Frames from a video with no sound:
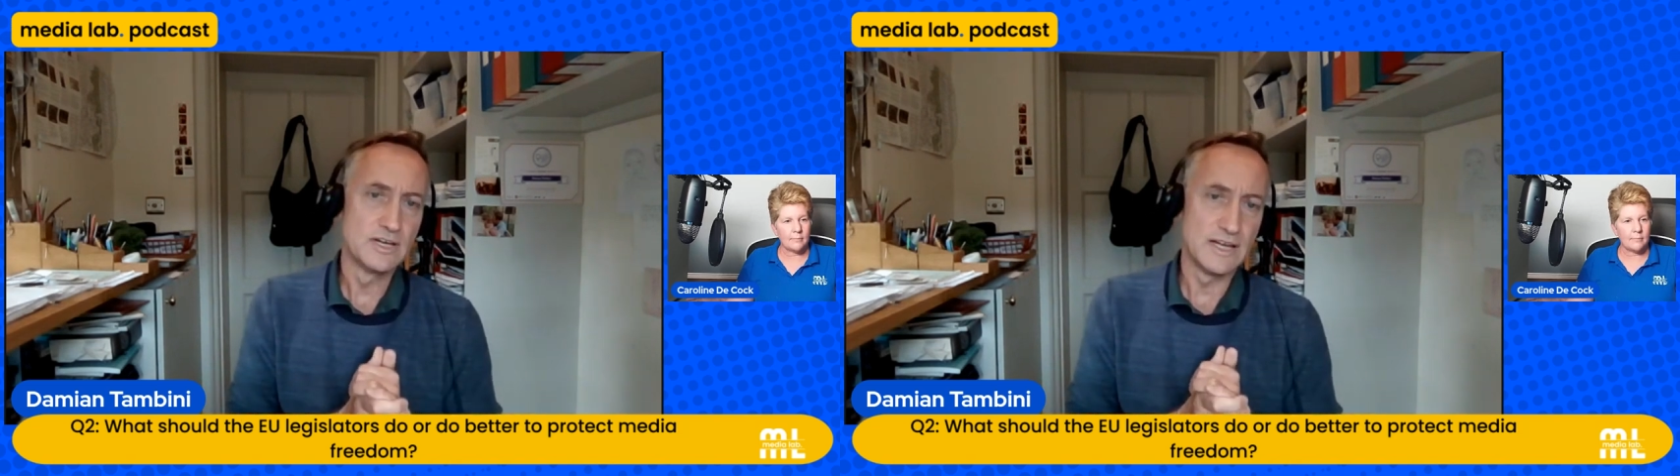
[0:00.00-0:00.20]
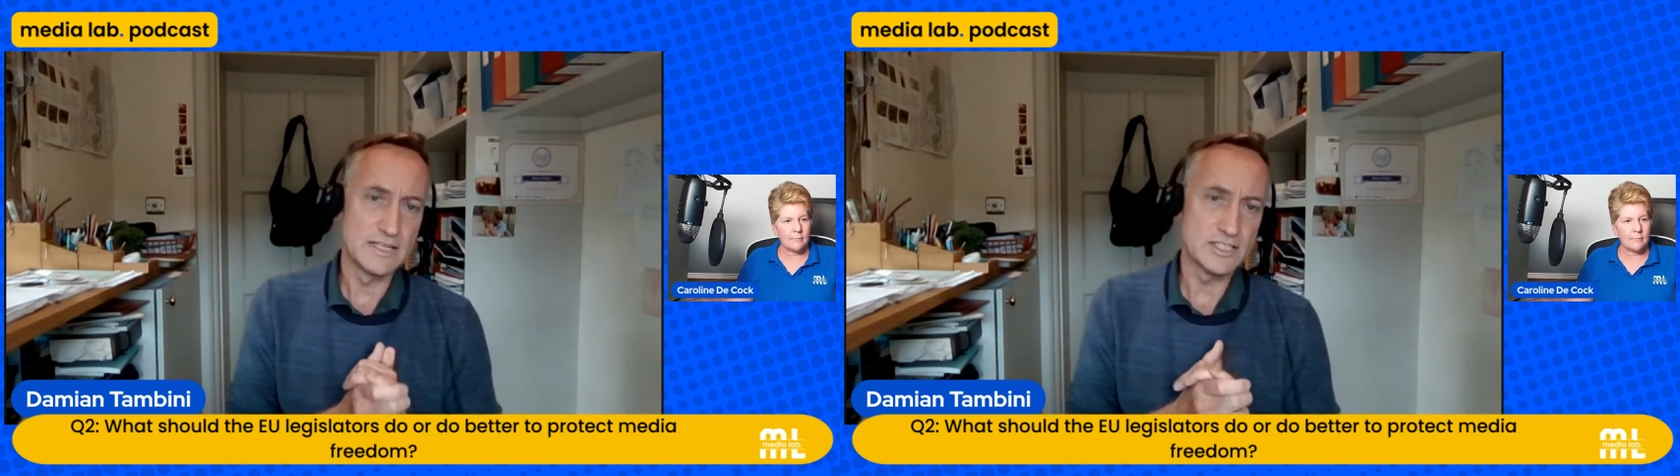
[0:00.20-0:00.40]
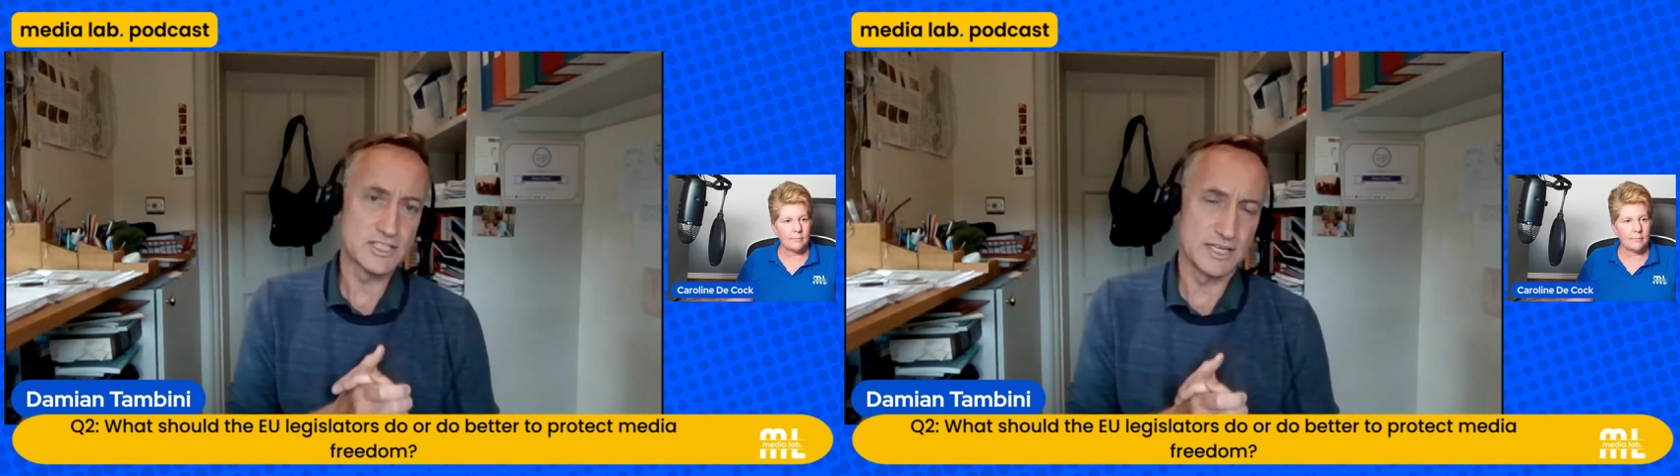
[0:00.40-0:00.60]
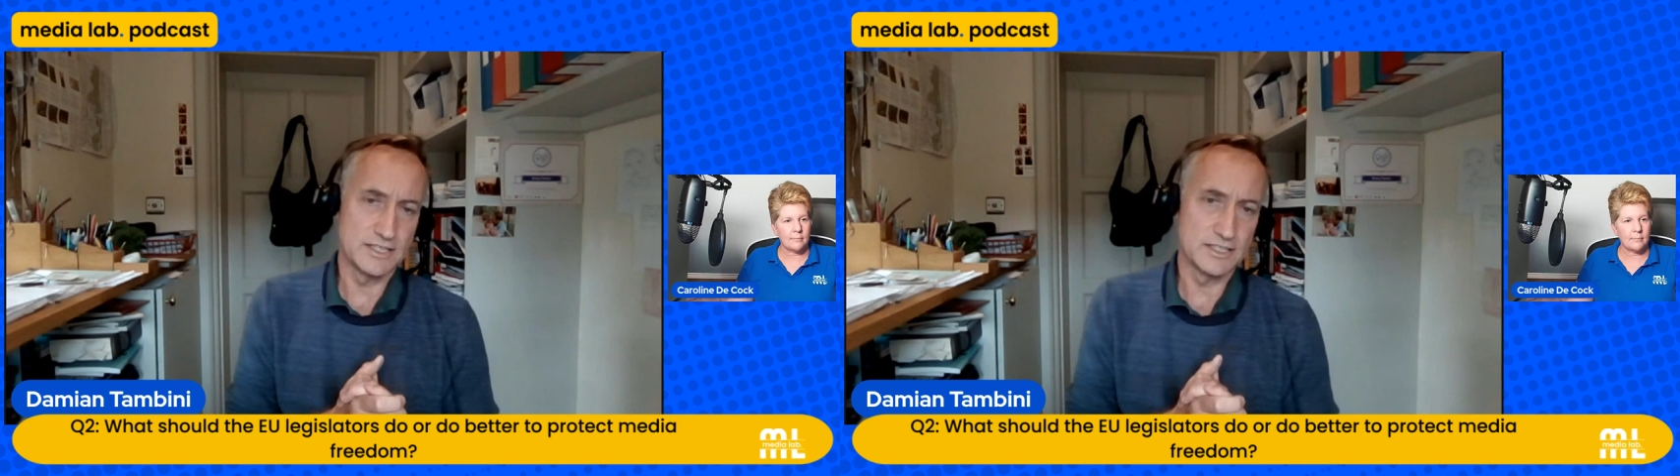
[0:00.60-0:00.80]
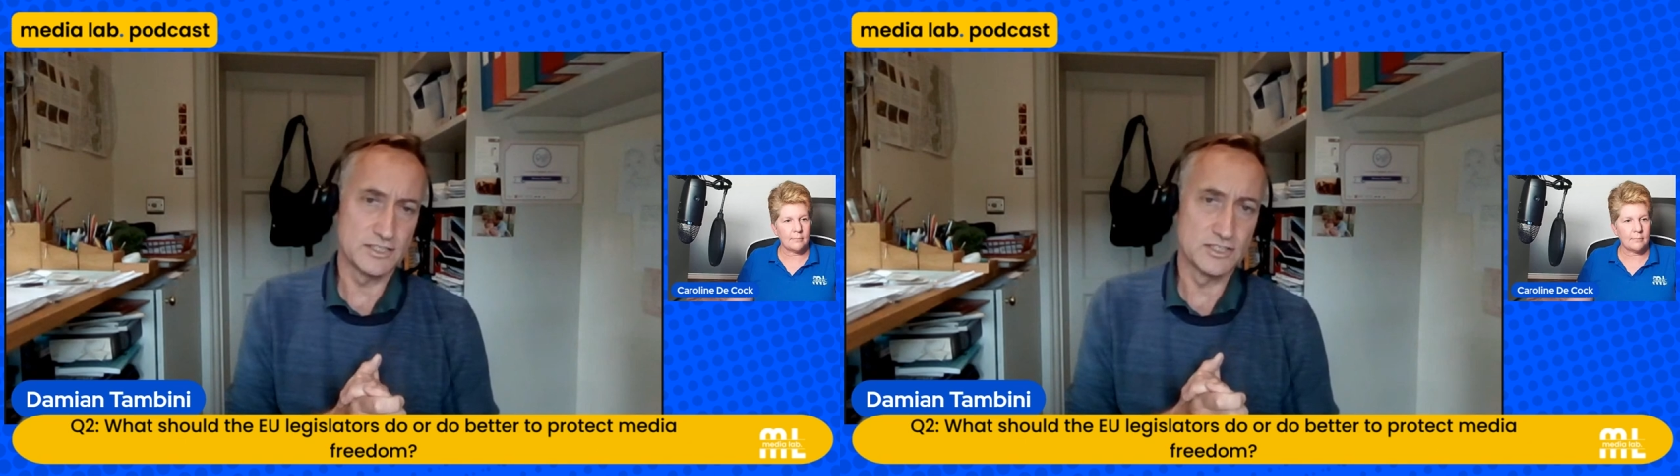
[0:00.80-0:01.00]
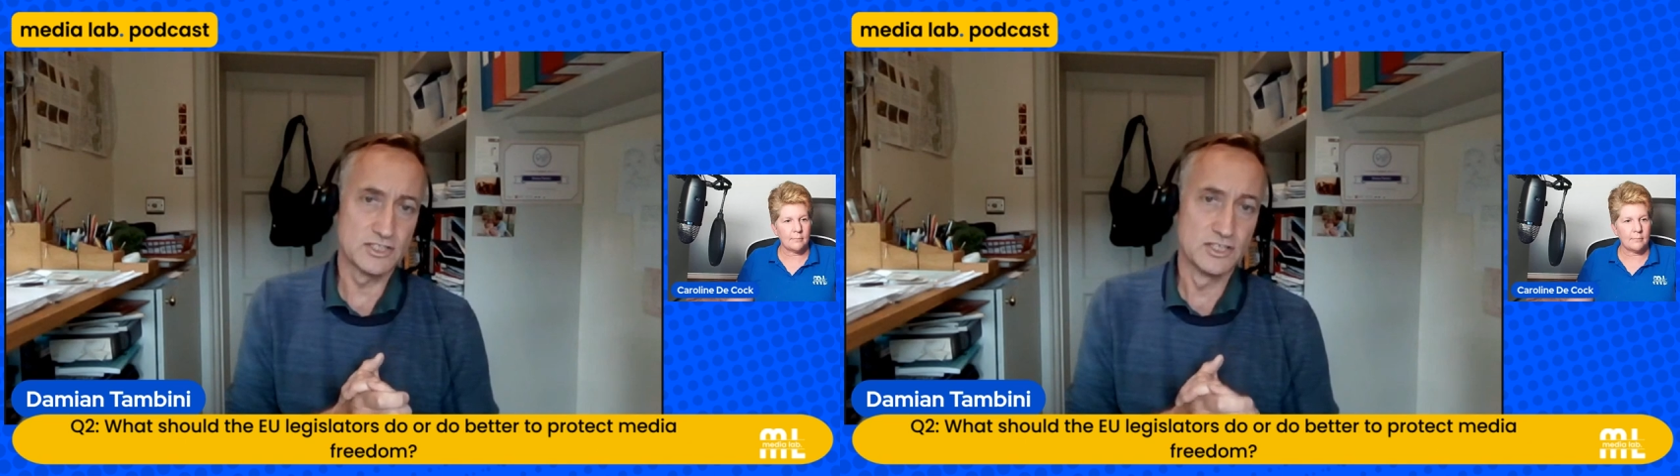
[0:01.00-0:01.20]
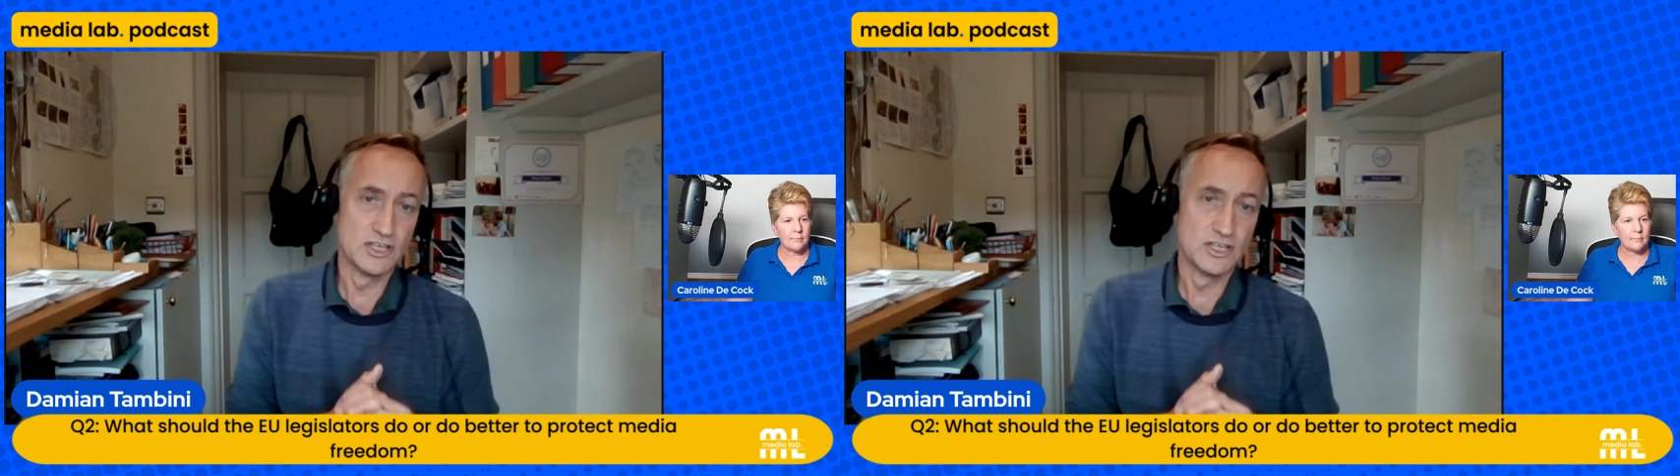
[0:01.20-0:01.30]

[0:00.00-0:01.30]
legislators